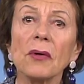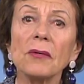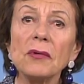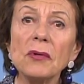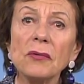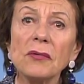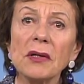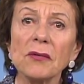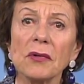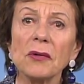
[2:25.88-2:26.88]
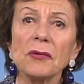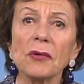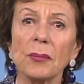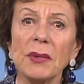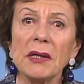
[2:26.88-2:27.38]
on using
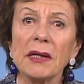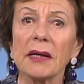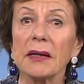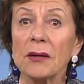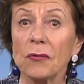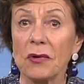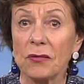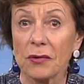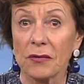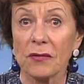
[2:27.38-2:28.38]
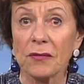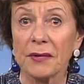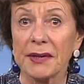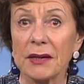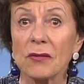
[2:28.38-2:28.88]
social media in research and
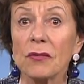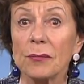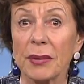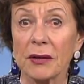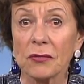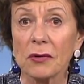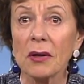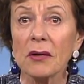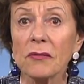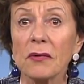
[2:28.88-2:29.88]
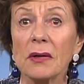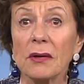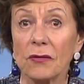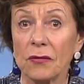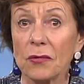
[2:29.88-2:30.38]
science by scholars,
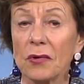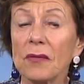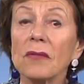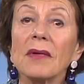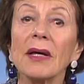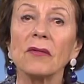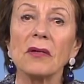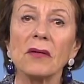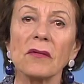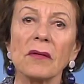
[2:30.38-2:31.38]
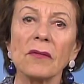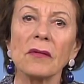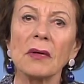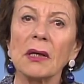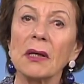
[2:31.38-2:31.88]
students, and
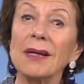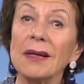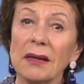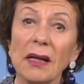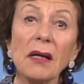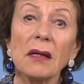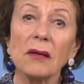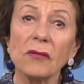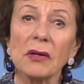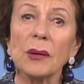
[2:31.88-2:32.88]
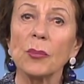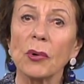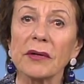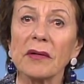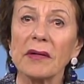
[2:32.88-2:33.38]
citizens. That is an
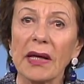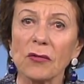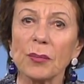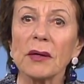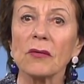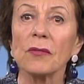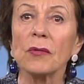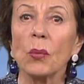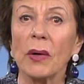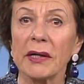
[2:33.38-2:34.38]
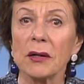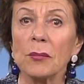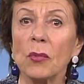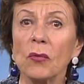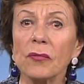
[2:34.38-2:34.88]
important aspect of the wider
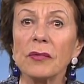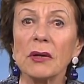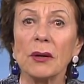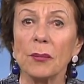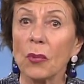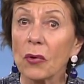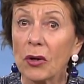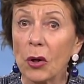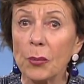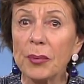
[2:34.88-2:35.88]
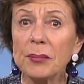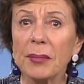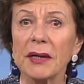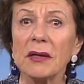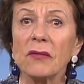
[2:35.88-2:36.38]
move. More open
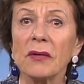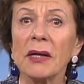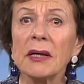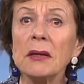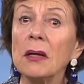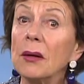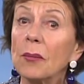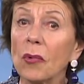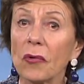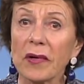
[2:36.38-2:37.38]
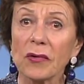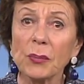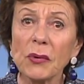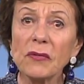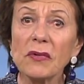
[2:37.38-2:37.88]
by design, more
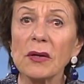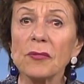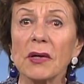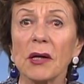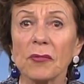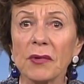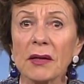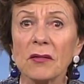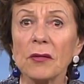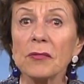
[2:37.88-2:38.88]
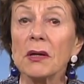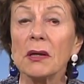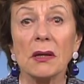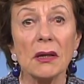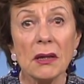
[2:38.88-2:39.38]
responsive and effective,
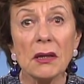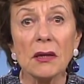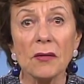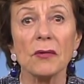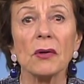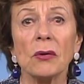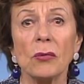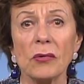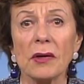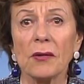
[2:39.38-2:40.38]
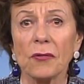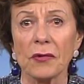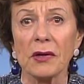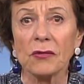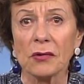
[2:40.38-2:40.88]
it is a good
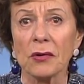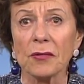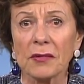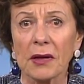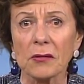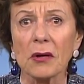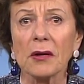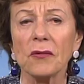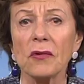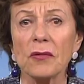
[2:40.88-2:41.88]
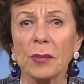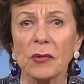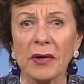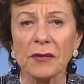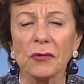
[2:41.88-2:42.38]
illustration of technology's
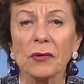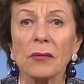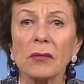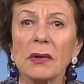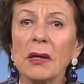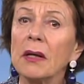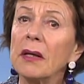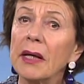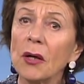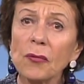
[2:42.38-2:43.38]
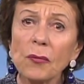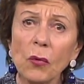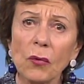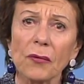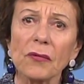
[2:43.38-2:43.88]
potential. And of
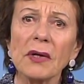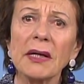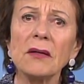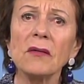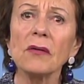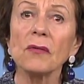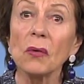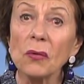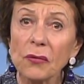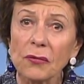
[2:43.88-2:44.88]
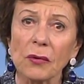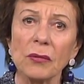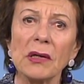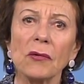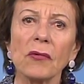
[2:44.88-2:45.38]
course, scientists also
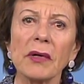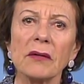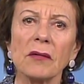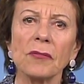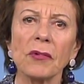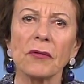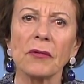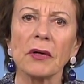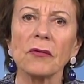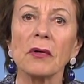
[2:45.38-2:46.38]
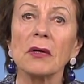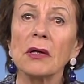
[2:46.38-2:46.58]
need the right infrastructure,